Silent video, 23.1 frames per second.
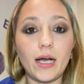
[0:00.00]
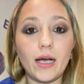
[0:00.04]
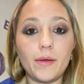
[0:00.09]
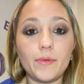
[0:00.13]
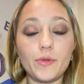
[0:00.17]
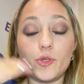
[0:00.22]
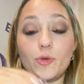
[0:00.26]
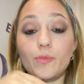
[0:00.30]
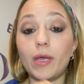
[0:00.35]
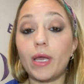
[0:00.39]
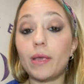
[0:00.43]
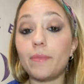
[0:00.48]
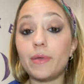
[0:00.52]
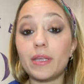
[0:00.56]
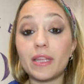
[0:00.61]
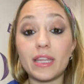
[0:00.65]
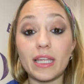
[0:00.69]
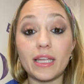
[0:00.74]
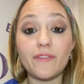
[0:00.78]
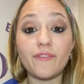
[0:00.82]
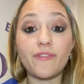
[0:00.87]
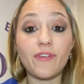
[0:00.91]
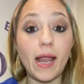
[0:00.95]
you may be
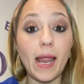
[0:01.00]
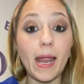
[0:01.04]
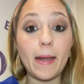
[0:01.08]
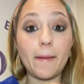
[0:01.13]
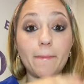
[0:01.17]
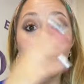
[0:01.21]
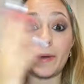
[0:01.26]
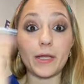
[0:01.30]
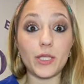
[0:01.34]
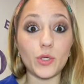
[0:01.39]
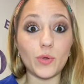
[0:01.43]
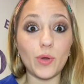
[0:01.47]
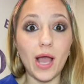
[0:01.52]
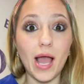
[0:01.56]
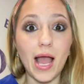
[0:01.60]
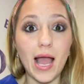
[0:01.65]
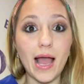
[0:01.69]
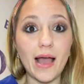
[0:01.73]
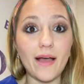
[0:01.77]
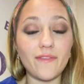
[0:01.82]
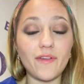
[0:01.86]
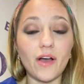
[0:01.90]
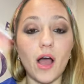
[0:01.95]
thin framed, but you
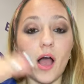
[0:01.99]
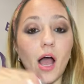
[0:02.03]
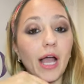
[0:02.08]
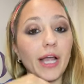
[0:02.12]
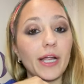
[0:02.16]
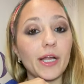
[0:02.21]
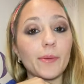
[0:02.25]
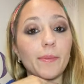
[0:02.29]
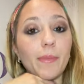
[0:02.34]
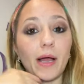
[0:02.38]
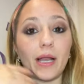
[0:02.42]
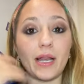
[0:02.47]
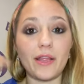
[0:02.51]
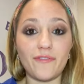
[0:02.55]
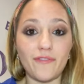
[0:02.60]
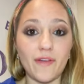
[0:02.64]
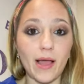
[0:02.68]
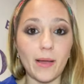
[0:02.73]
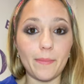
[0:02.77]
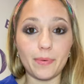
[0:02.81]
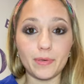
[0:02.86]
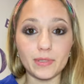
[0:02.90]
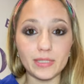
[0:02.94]
have a higher body
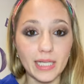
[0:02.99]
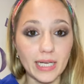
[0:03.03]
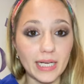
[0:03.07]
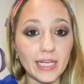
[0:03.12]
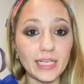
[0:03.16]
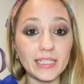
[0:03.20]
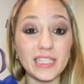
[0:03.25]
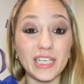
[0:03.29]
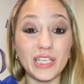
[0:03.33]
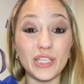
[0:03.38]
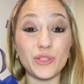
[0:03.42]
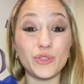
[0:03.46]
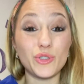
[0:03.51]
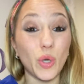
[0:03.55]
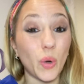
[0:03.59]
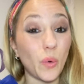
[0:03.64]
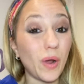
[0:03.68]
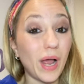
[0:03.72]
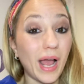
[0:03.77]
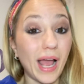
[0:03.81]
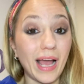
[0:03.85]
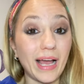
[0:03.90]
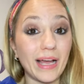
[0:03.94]
fat percentage and you
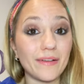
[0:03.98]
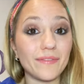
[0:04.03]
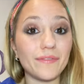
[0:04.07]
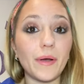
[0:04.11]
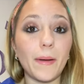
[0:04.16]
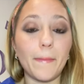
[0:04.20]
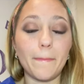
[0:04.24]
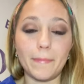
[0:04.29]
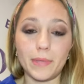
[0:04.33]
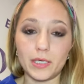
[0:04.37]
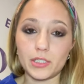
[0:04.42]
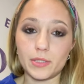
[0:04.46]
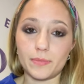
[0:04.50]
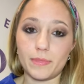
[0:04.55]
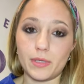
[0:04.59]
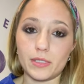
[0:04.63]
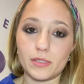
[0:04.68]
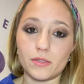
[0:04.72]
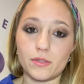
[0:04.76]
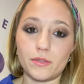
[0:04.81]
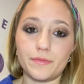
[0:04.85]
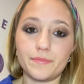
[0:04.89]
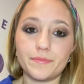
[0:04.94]
don't have much
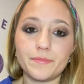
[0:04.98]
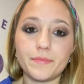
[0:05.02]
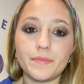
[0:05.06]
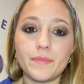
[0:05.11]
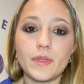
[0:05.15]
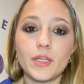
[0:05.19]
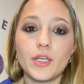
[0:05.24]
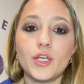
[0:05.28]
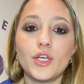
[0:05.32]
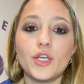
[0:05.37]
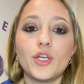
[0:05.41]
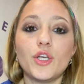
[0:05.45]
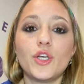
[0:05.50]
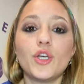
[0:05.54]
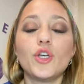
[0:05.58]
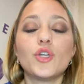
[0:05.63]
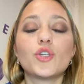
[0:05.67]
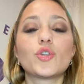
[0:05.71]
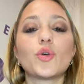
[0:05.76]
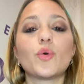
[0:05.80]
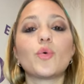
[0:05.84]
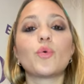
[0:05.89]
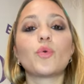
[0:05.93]
muscle.
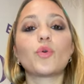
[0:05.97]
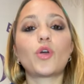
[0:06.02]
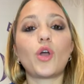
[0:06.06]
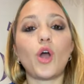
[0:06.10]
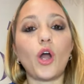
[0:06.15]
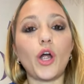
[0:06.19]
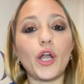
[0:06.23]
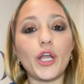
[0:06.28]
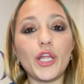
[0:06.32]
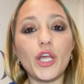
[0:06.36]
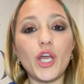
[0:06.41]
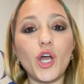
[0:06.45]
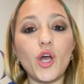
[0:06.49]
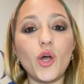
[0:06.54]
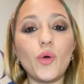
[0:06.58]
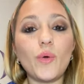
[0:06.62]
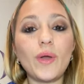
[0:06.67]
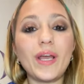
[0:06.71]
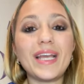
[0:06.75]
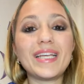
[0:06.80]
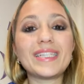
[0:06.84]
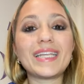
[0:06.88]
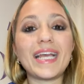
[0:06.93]
So
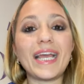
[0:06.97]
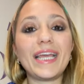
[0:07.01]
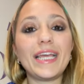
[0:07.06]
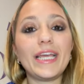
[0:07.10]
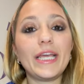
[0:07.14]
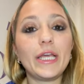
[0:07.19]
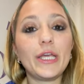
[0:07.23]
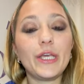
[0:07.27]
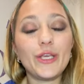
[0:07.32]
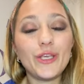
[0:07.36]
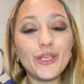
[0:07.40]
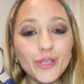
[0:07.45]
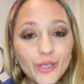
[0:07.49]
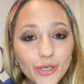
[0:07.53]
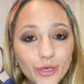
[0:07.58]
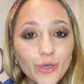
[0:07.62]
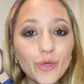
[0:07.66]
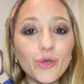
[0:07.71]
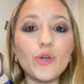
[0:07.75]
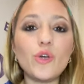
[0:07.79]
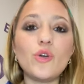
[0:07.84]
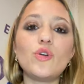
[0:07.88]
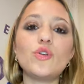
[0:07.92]
cardio is a
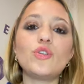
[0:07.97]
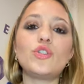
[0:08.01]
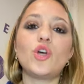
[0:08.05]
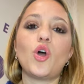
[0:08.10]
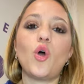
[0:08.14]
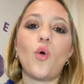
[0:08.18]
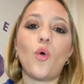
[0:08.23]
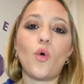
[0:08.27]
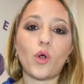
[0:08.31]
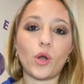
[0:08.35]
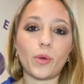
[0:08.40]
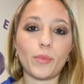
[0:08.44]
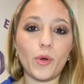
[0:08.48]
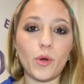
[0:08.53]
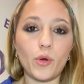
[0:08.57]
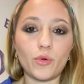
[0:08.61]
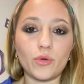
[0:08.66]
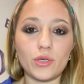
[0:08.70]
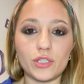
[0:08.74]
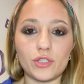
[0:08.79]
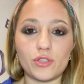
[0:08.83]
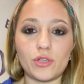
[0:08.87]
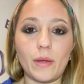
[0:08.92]
huge
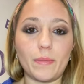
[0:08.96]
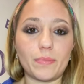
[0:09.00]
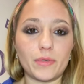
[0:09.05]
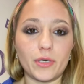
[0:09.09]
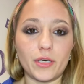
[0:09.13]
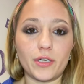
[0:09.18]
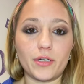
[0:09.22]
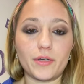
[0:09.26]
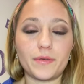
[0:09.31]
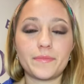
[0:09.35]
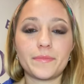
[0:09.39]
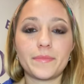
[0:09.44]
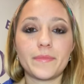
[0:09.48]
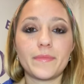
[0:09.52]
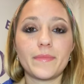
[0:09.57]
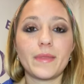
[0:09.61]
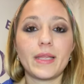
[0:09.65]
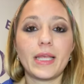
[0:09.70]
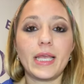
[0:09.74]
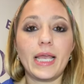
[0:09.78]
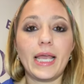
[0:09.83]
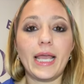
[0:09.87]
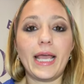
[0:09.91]
hormone disruptor.
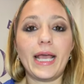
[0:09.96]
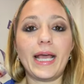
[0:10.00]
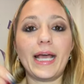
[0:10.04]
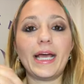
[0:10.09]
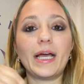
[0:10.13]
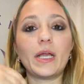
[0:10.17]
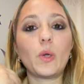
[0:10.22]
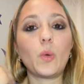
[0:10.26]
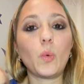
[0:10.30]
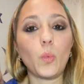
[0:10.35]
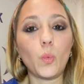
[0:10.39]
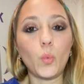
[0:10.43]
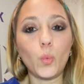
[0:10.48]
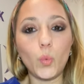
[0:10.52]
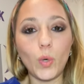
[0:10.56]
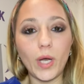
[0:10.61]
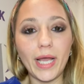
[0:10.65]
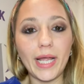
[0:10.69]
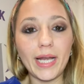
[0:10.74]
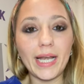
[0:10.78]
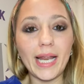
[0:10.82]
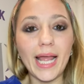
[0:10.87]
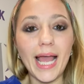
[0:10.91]
And
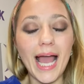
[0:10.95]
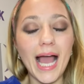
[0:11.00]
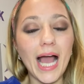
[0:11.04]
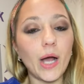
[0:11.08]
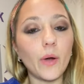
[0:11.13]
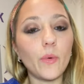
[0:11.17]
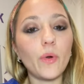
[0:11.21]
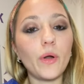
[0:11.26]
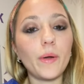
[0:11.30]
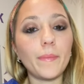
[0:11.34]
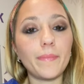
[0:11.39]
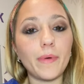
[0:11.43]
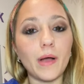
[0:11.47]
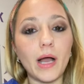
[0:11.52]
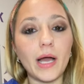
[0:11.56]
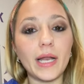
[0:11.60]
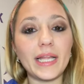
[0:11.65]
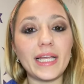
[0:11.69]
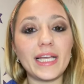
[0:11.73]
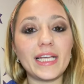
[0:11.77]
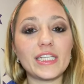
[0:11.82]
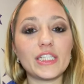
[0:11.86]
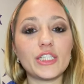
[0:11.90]
when our
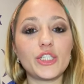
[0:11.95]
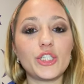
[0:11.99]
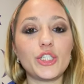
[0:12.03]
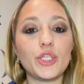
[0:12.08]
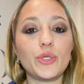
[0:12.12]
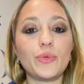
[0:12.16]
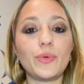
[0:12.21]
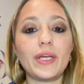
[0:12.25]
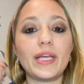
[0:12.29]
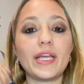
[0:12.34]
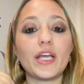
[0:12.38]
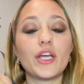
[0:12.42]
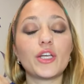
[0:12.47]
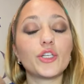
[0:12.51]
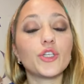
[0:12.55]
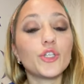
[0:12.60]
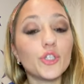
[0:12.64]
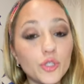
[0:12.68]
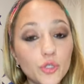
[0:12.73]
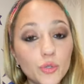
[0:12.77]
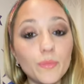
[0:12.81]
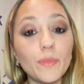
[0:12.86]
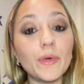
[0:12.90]
body is doing
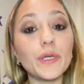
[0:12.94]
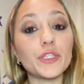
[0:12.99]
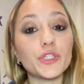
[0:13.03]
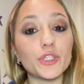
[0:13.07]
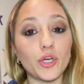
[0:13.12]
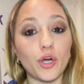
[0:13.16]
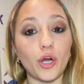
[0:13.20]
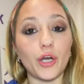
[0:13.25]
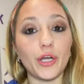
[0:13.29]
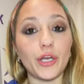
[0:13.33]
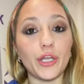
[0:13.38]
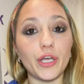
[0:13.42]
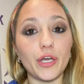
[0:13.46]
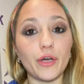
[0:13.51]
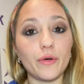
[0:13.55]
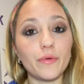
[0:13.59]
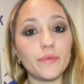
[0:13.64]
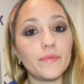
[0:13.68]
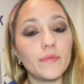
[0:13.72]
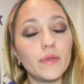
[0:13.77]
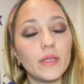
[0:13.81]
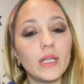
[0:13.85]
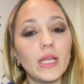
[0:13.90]
too much cardio,